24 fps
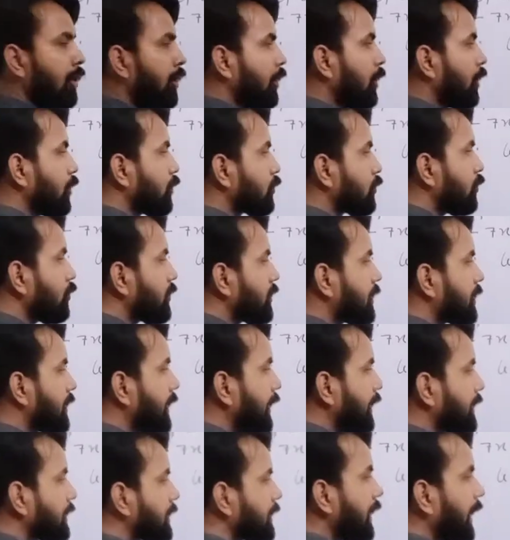So
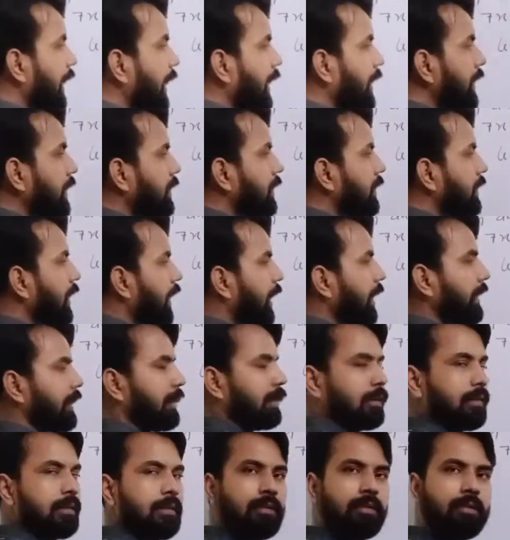6 and
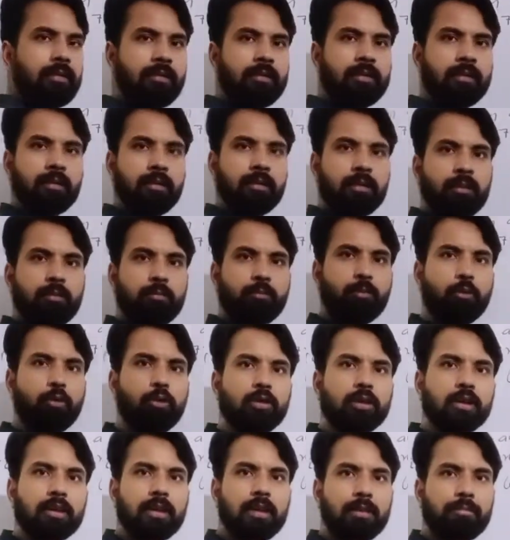9,
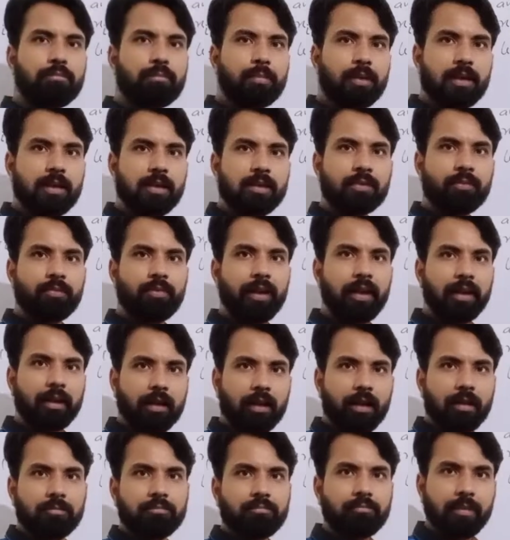both numbers will
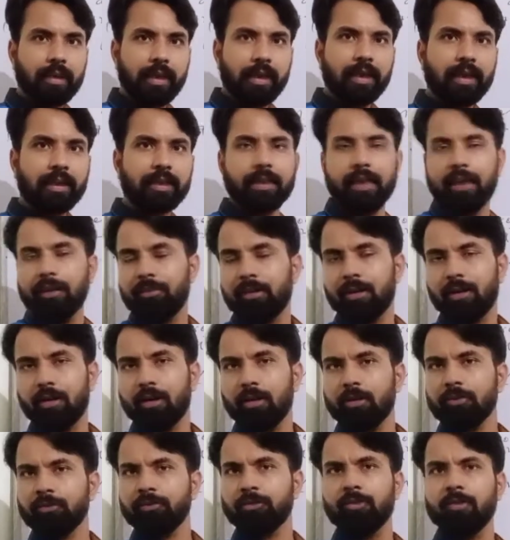come in a table
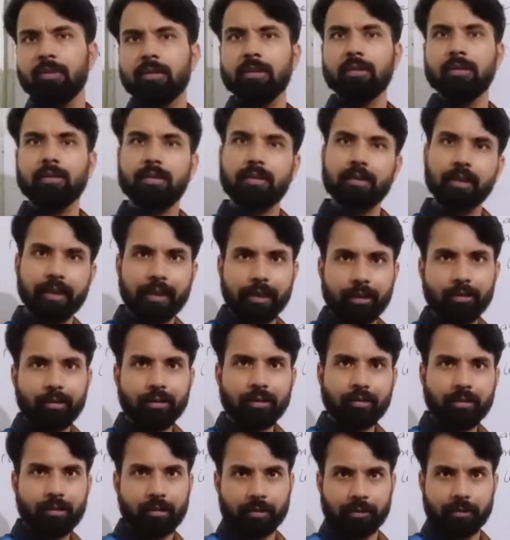of 3 or
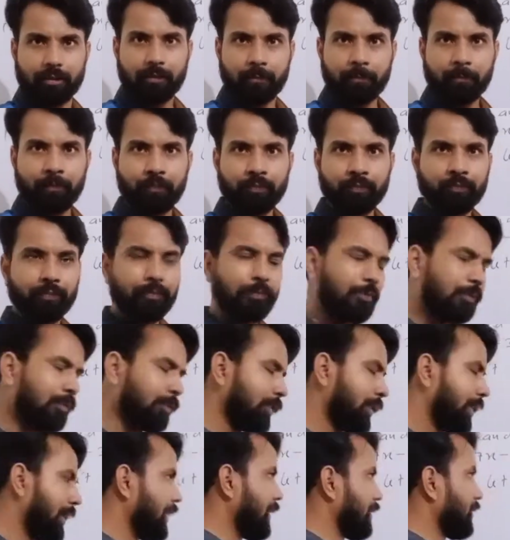not?
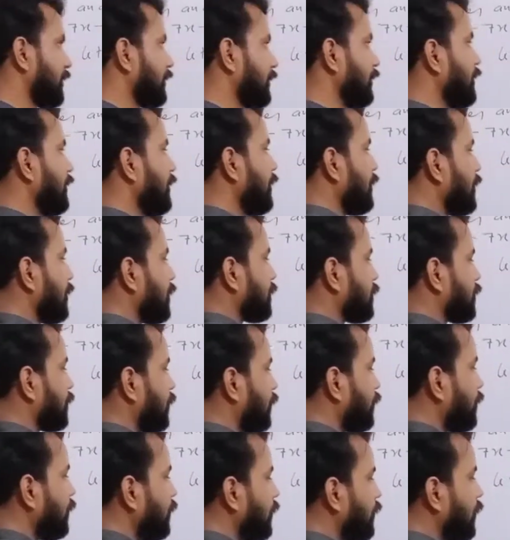Yes.
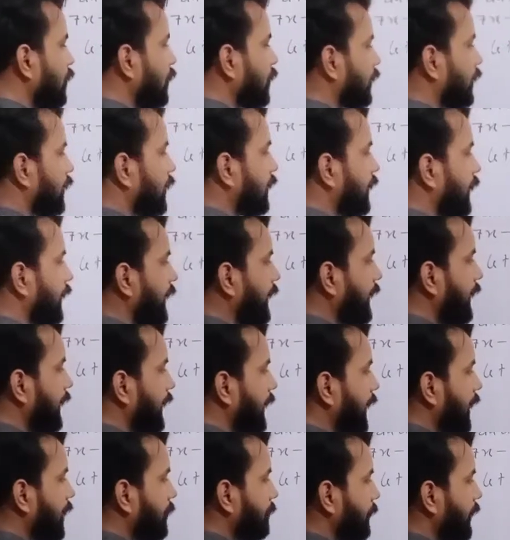So 3
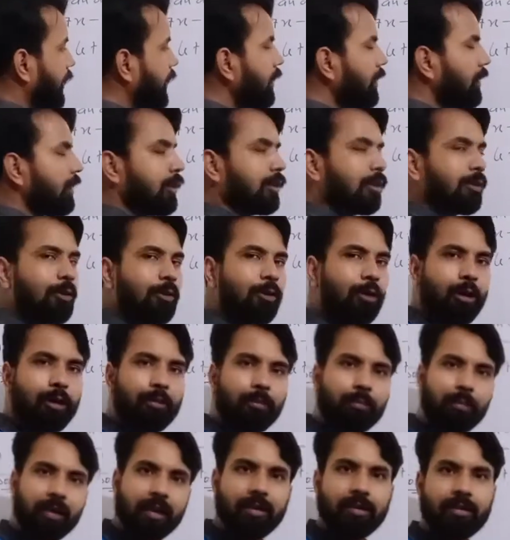can be
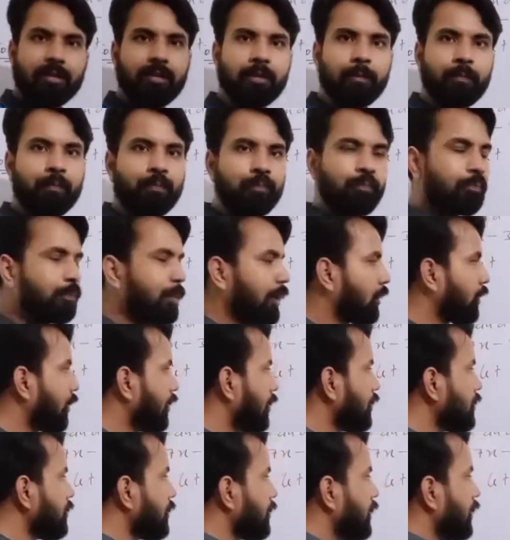common because